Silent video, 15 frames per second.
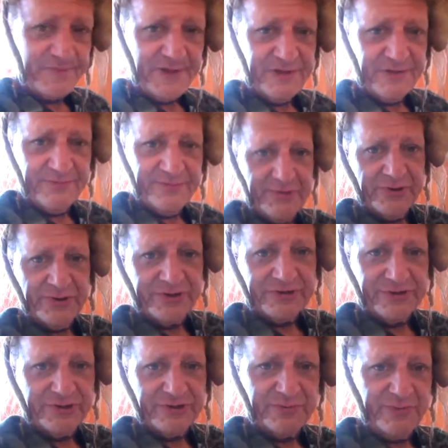The
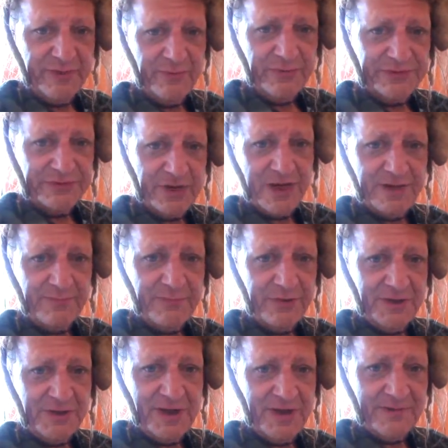foolishness people try to
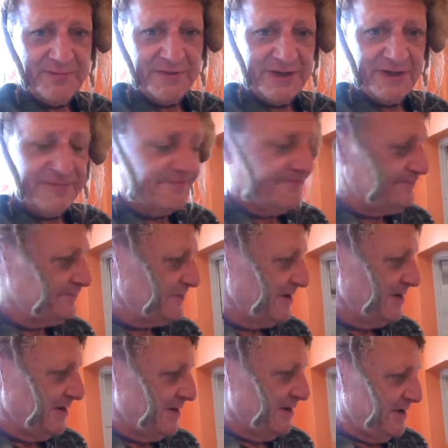pull on me.
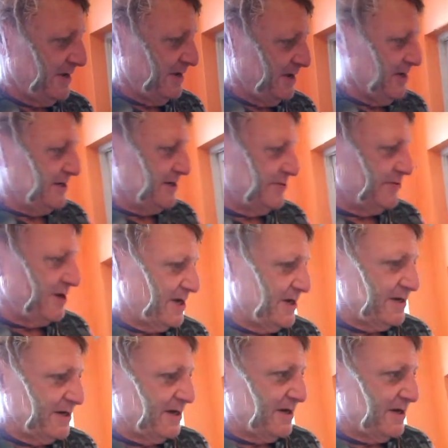Anyway,